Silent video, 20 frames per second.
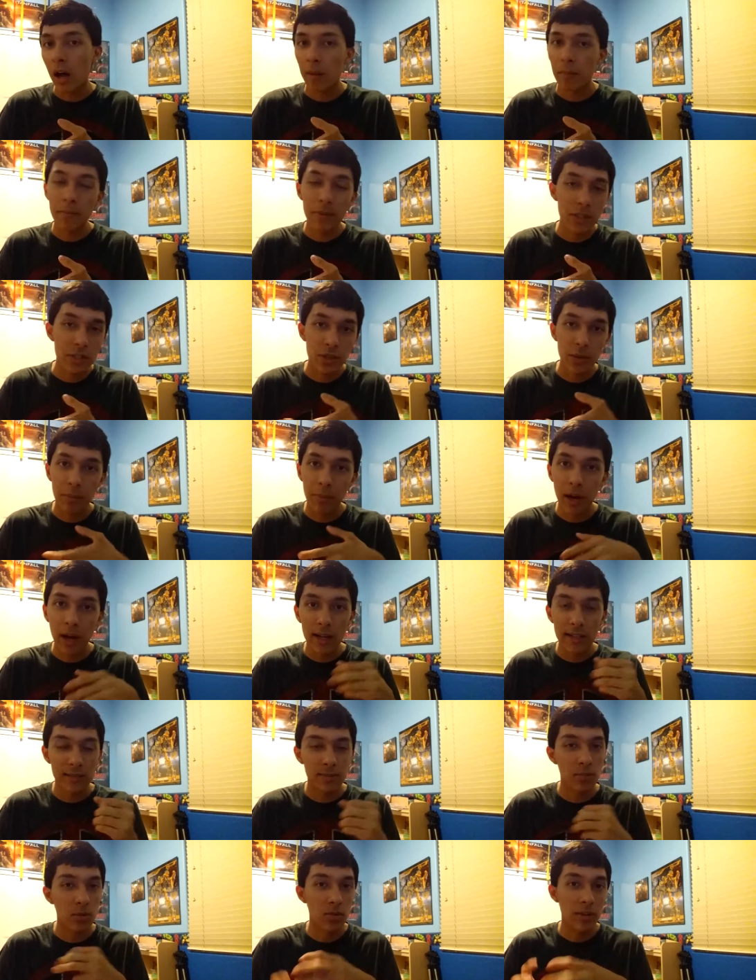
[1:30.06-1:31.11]
Mission
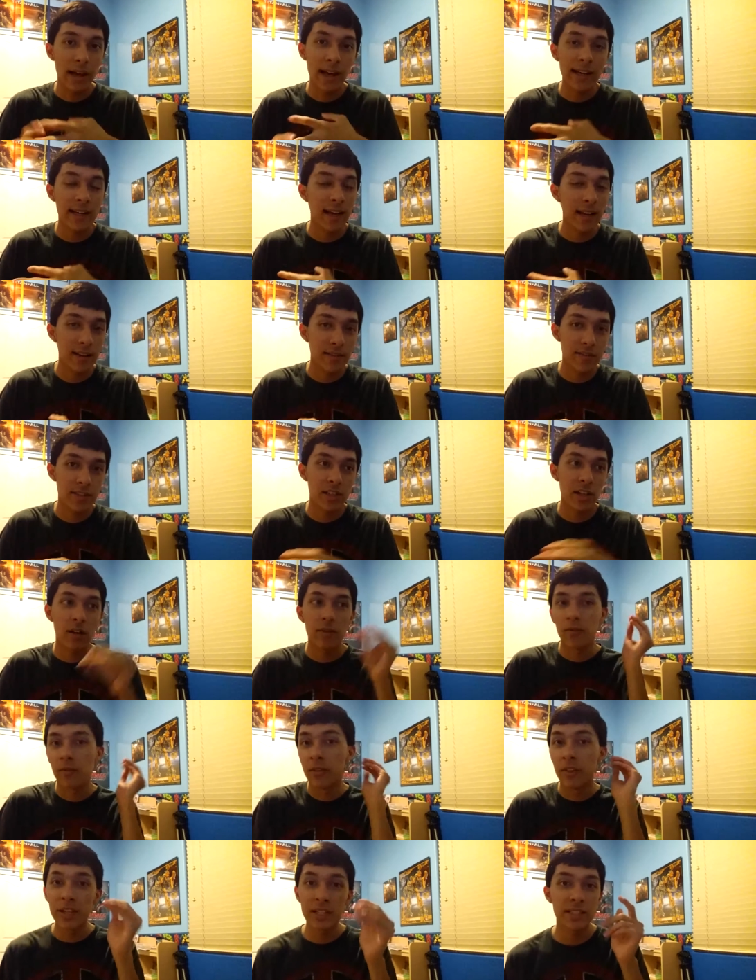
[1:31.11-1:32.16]
Impossible, that kind of stuff.
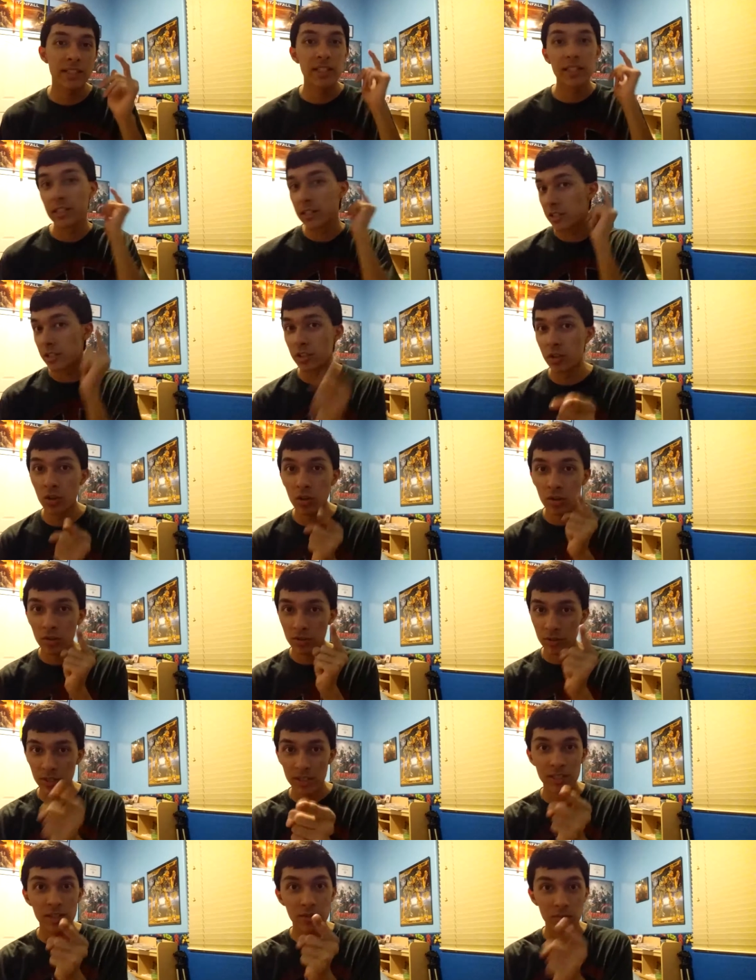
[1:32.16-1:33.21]
This is
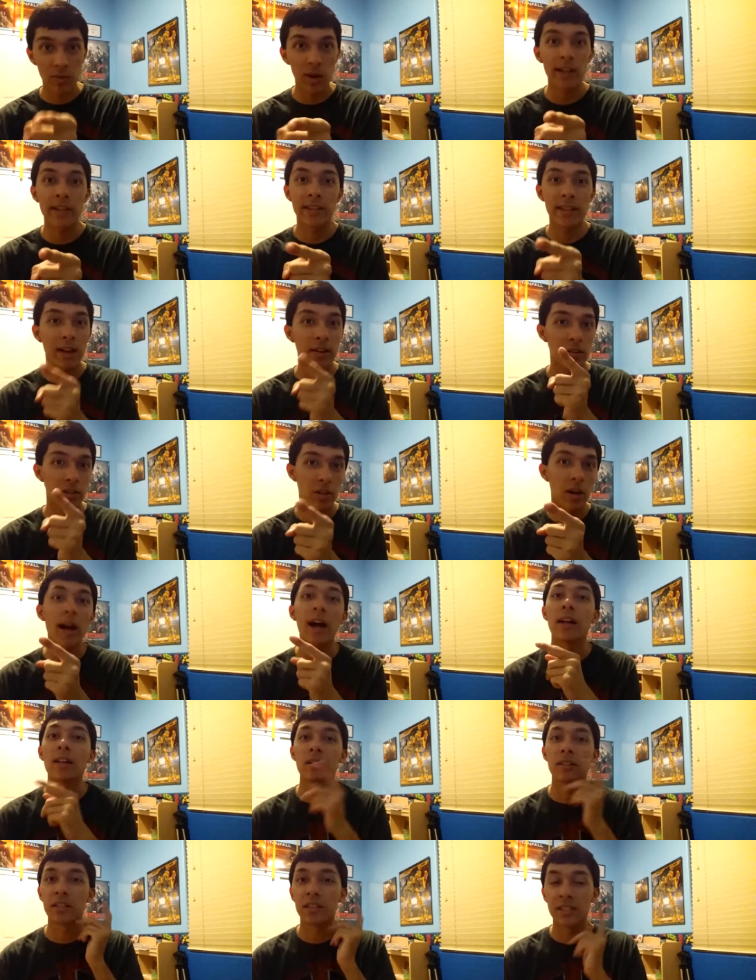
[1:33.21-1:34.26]
right down your
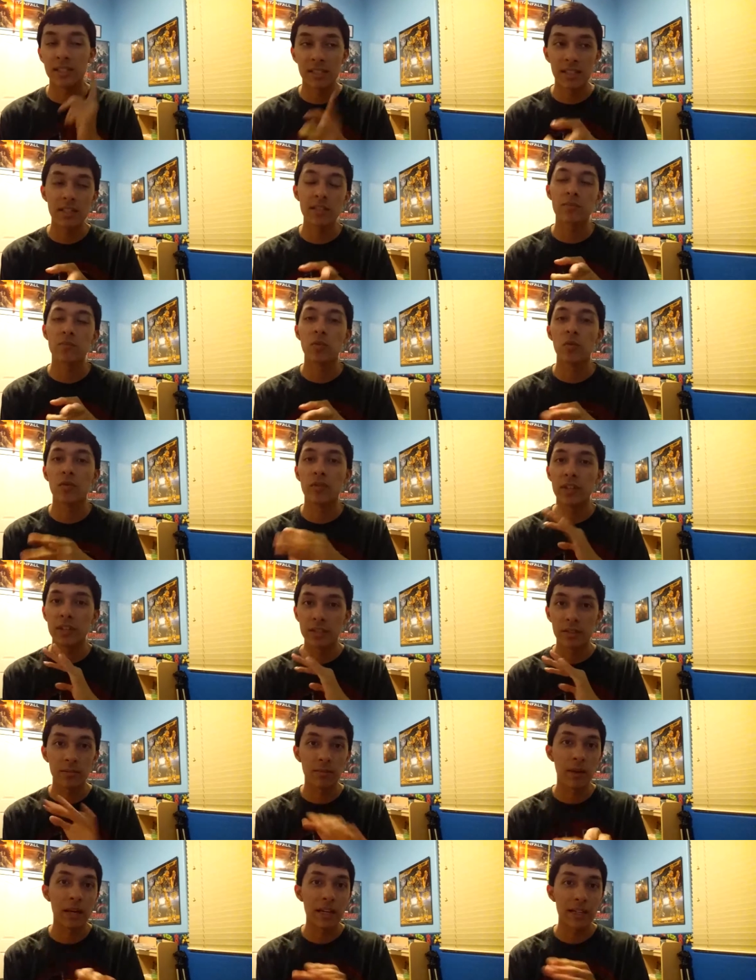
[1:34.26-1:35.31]
alley because this movie is
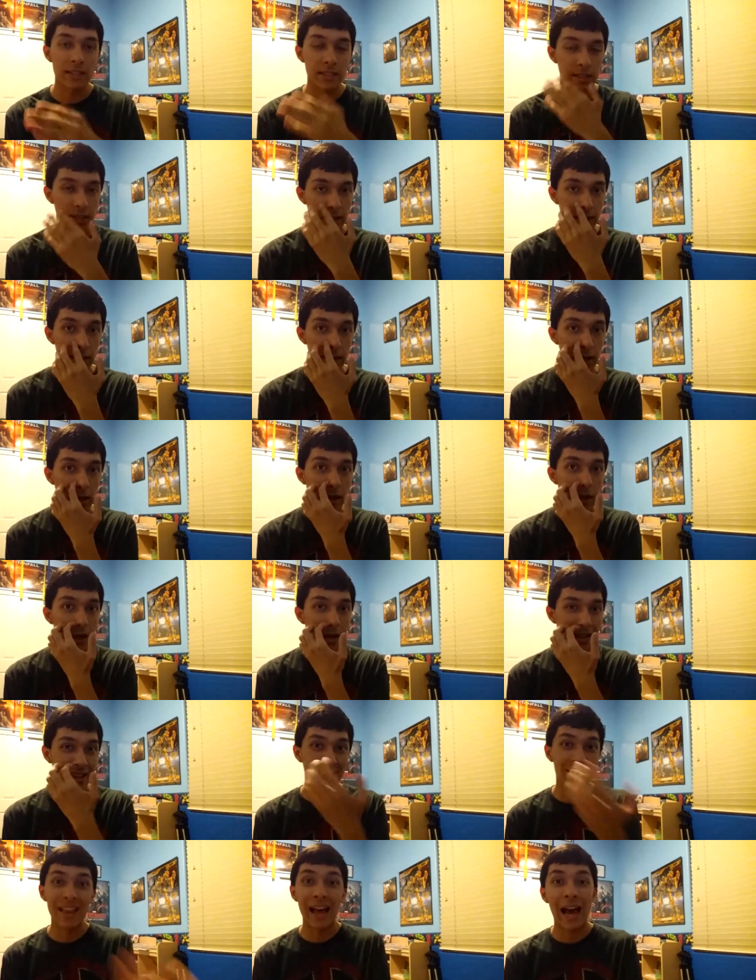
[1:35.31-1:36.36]
amazing
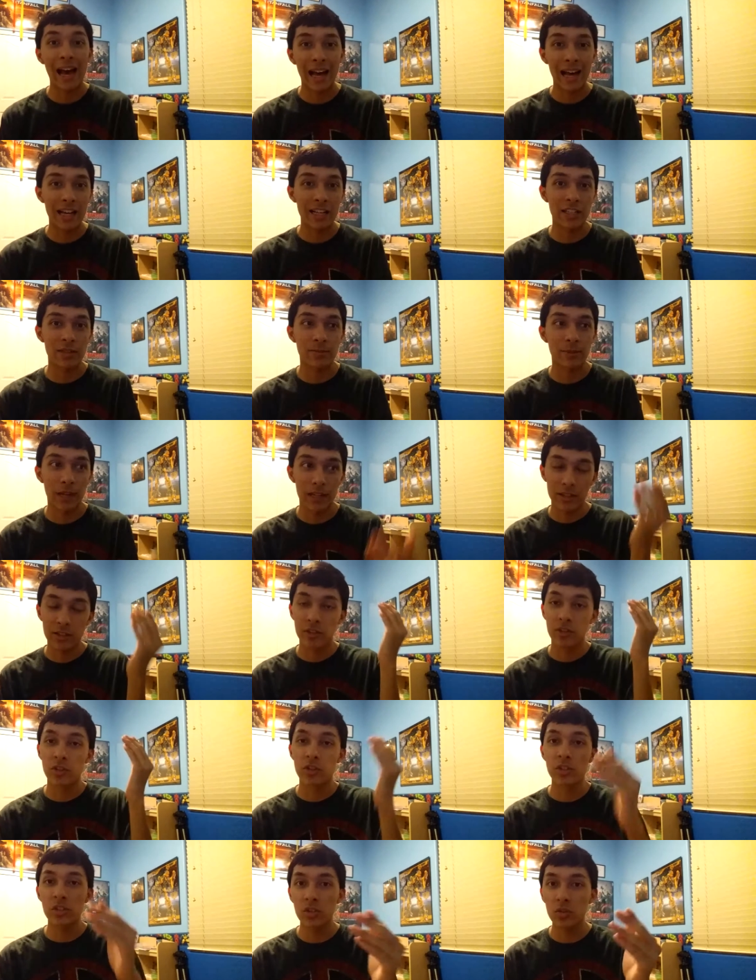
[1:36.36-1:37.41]
in that aspect.
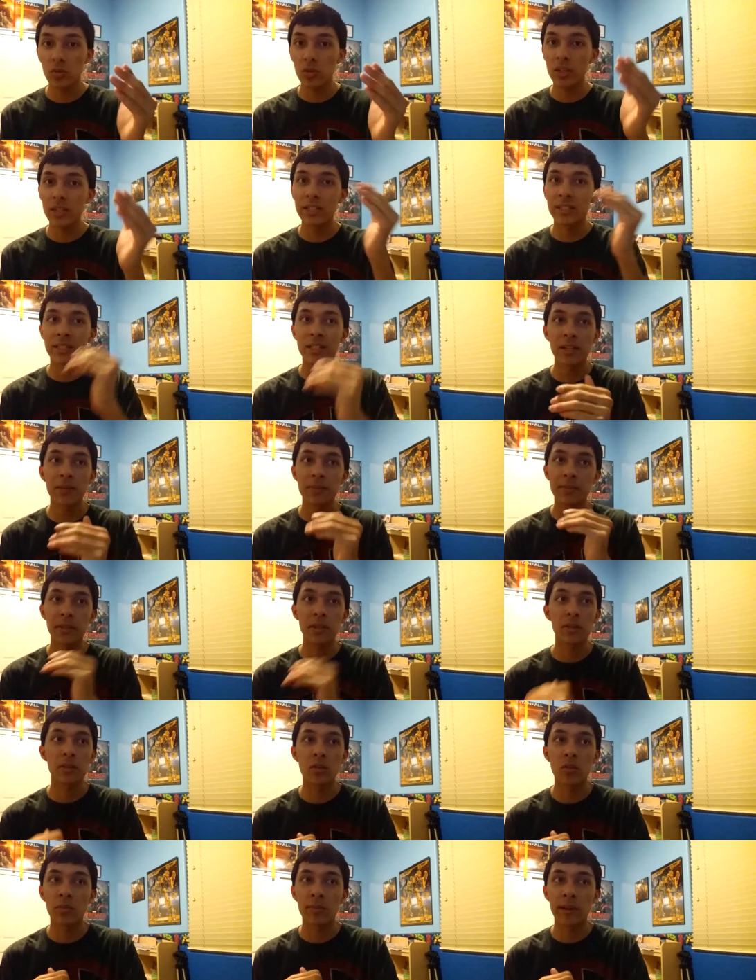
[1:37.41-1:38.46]
The story dips a
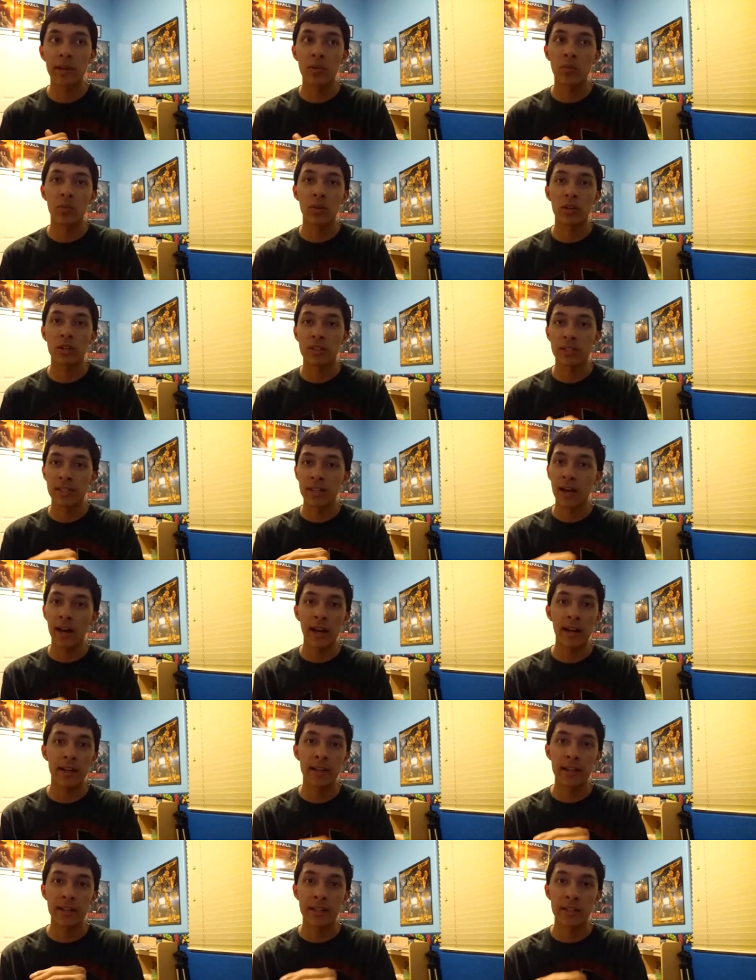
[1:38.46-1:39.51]
little bit where it's
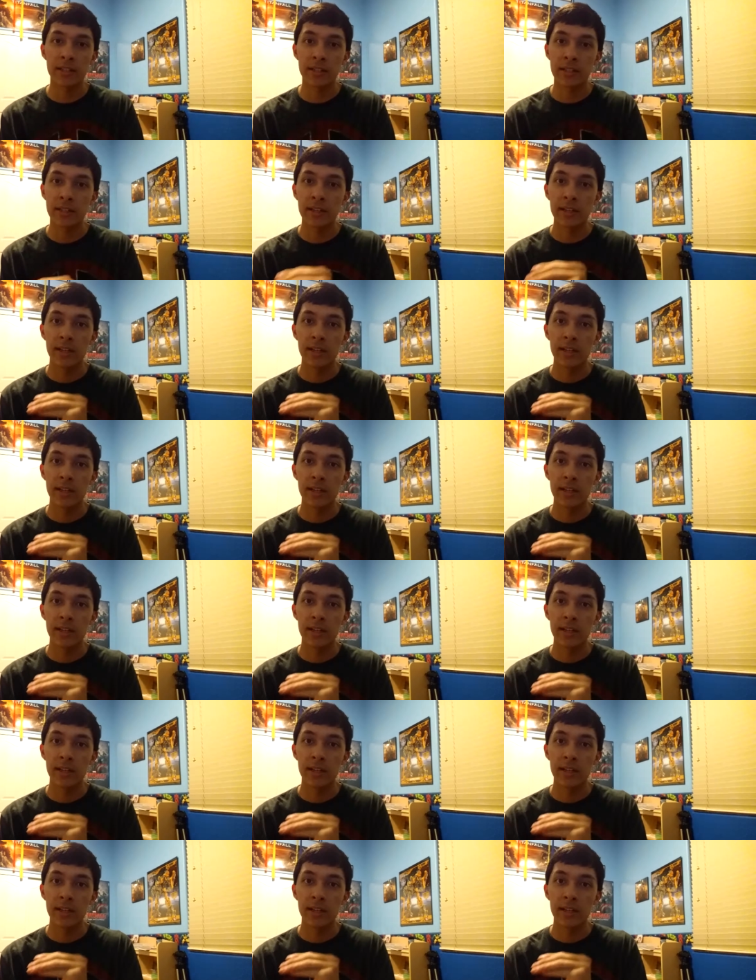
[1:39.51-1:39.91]
not as